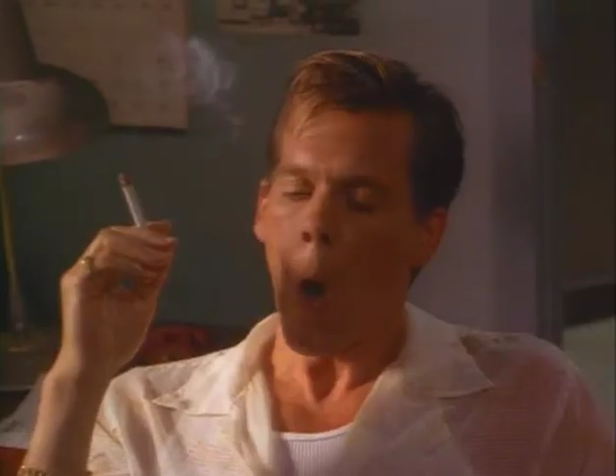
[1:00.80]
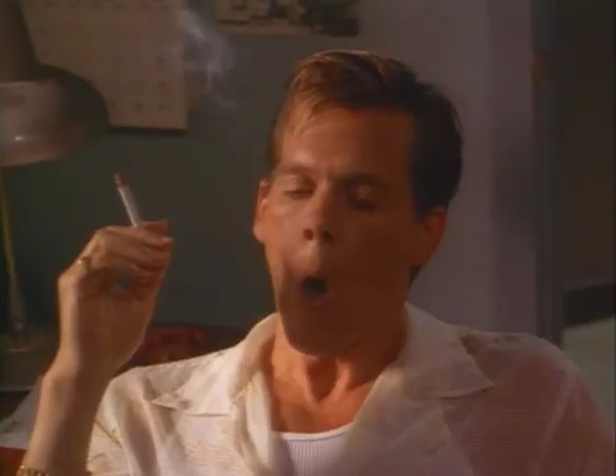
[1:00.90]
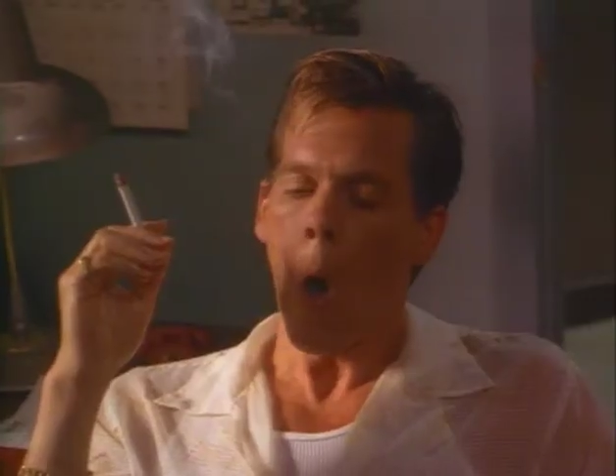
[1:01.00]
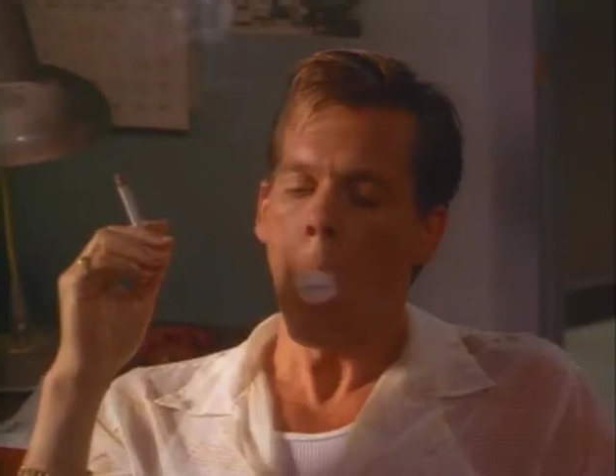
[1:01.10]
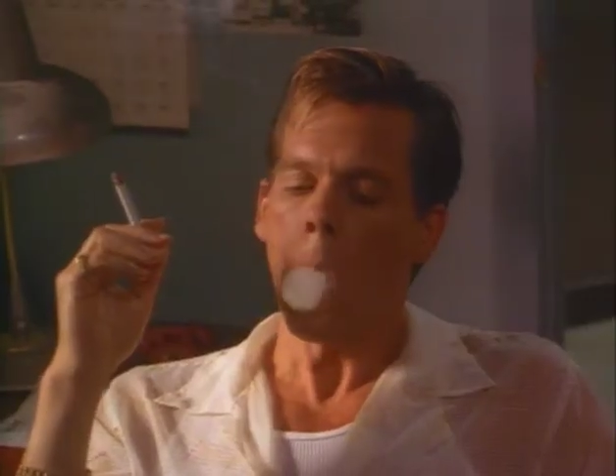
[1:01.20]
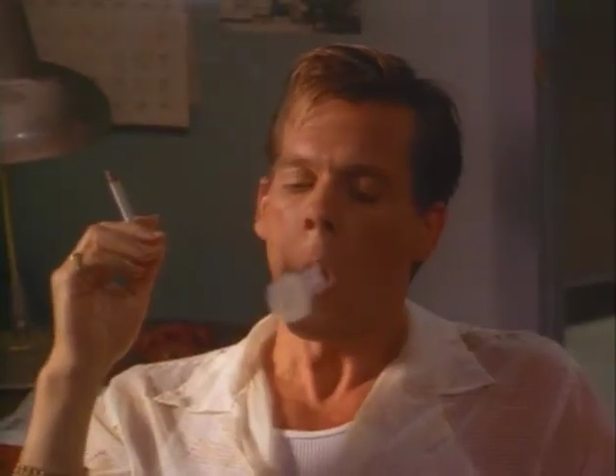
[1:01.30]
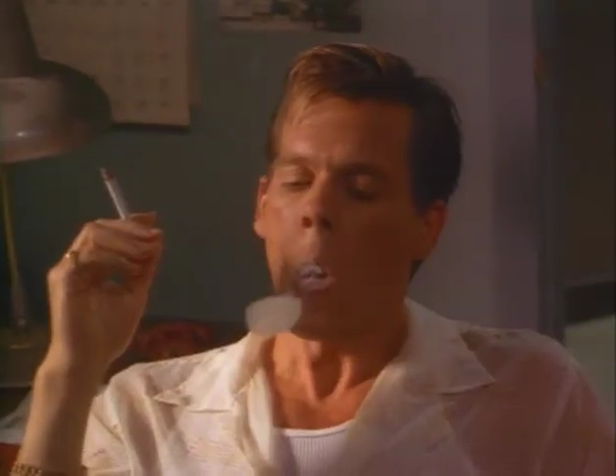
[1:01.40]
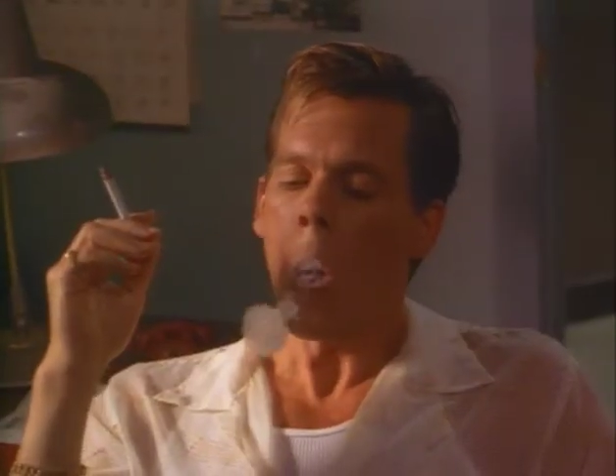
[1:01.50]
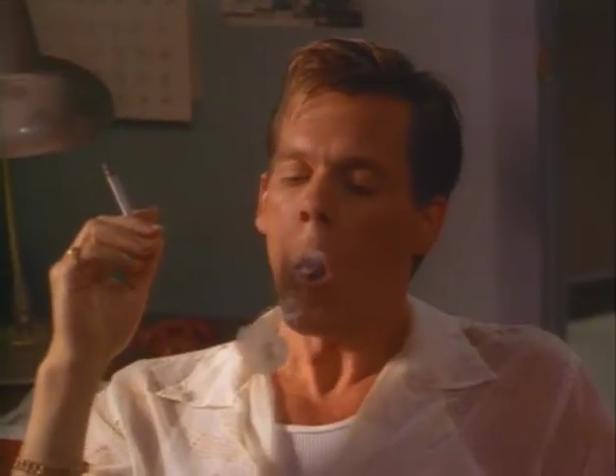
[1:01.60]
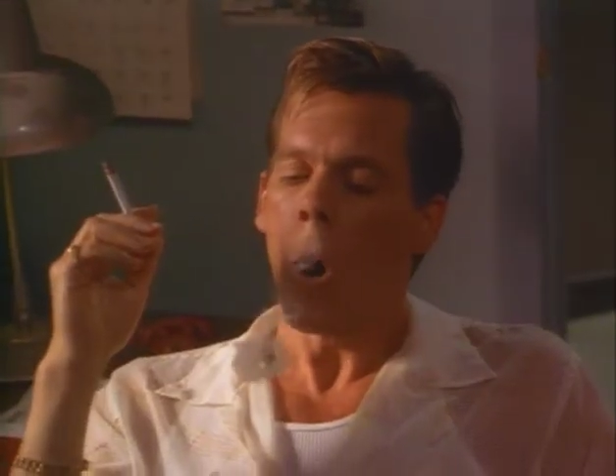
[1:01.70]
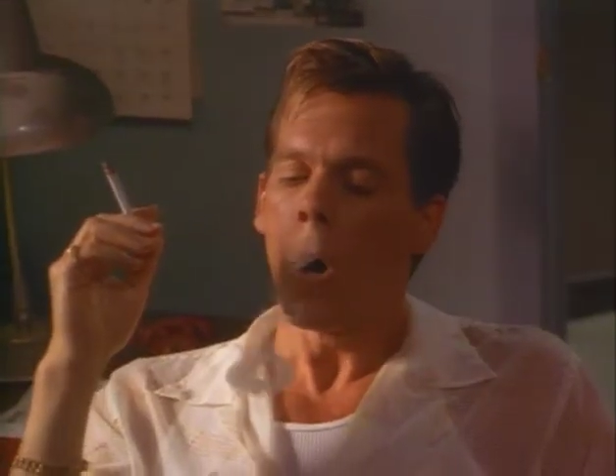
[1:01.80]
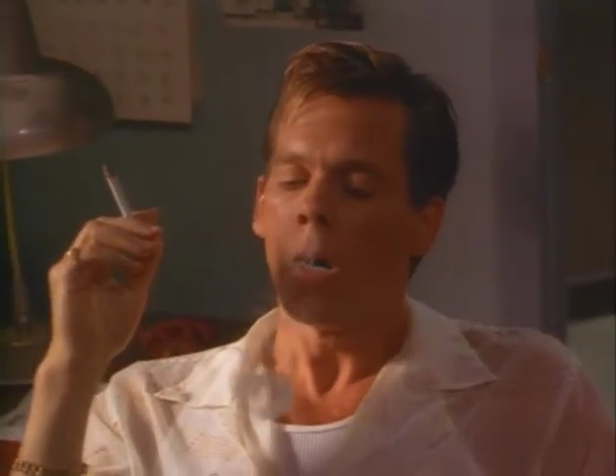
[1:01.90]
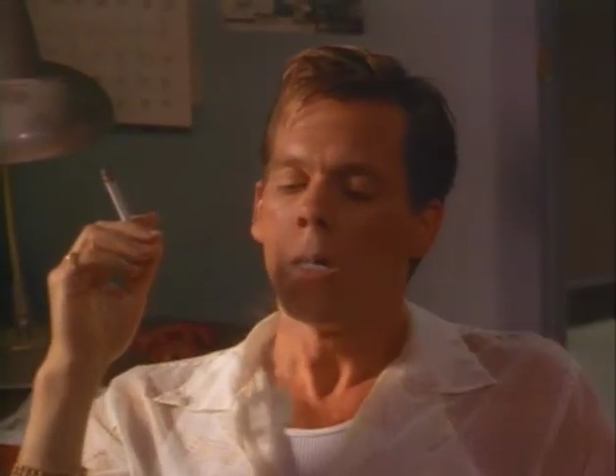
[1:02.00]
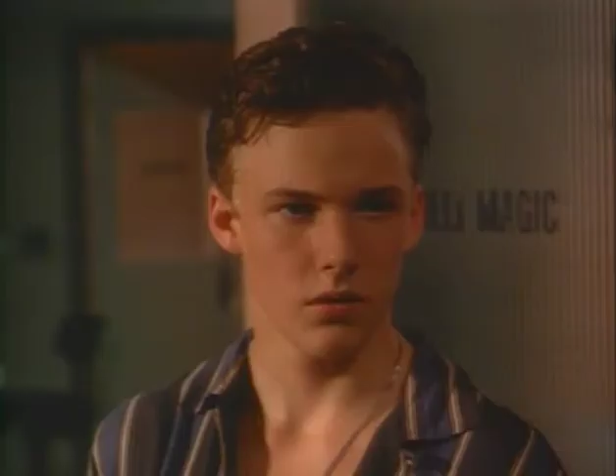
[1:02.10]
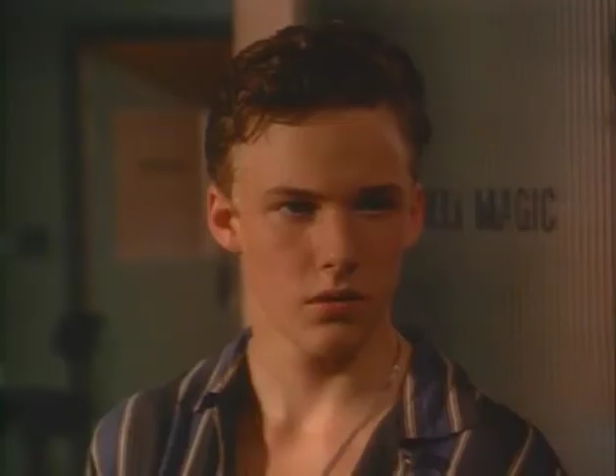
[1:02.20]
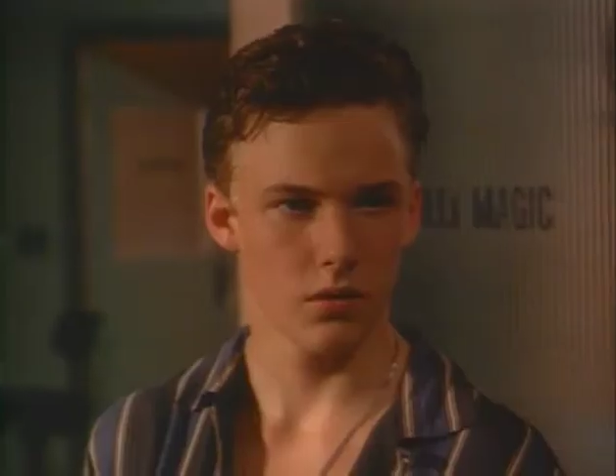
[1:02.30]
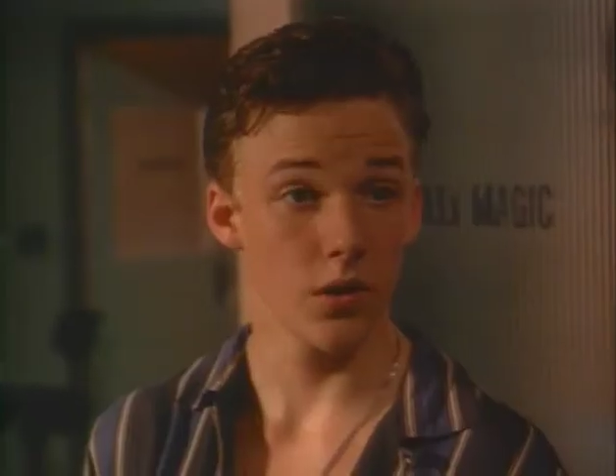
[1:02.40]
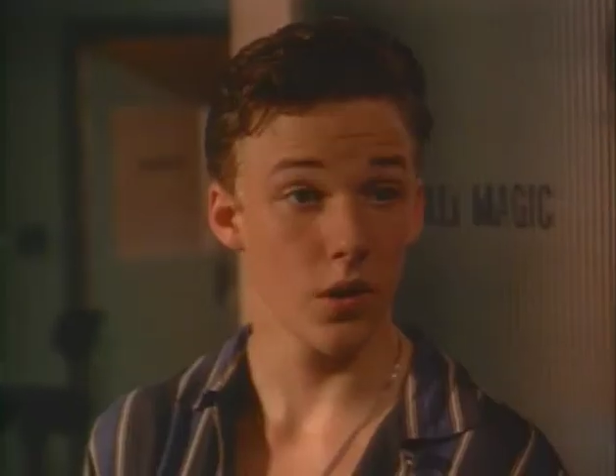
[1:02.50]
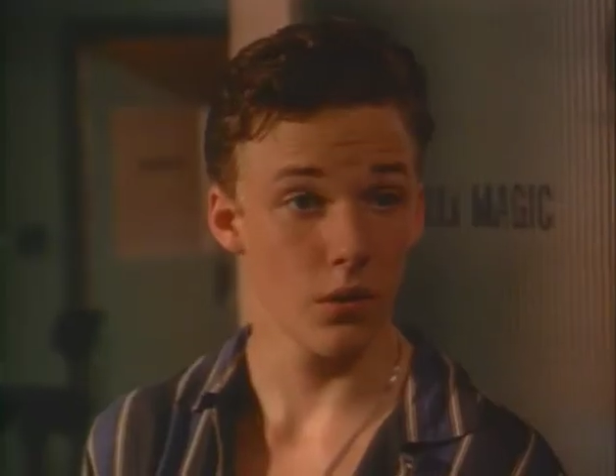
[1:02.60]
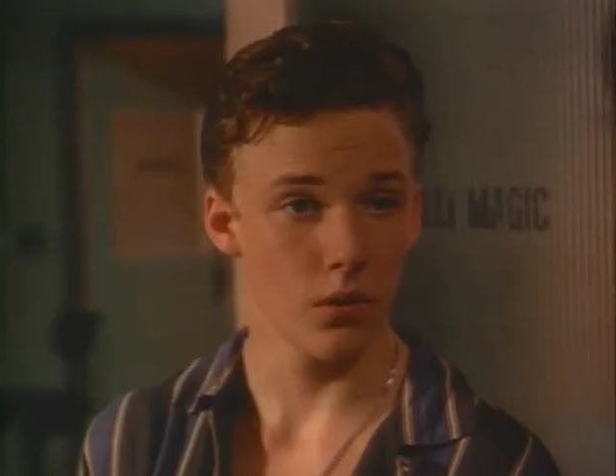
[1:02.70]
for playing a record.
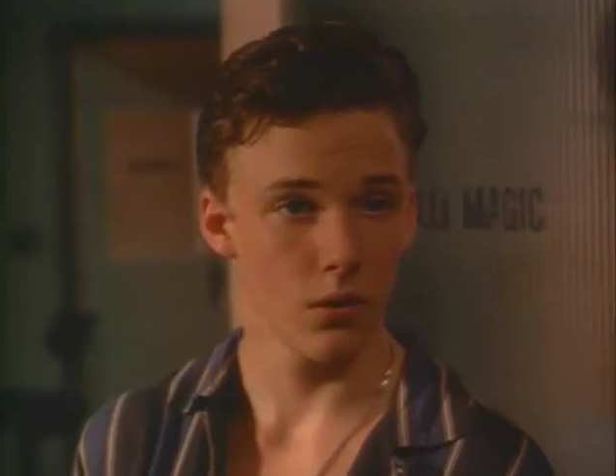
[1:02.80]
No.